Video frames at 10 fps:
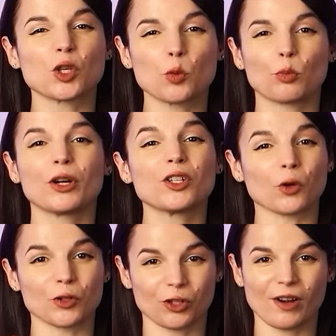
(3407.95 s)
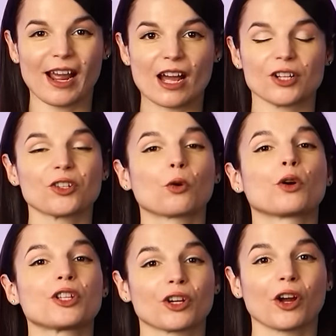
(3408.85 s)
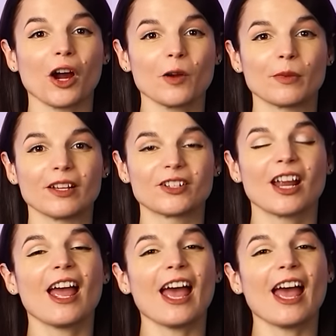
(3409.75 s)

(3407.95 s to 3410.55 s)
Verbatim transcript: you put your trash or your garbage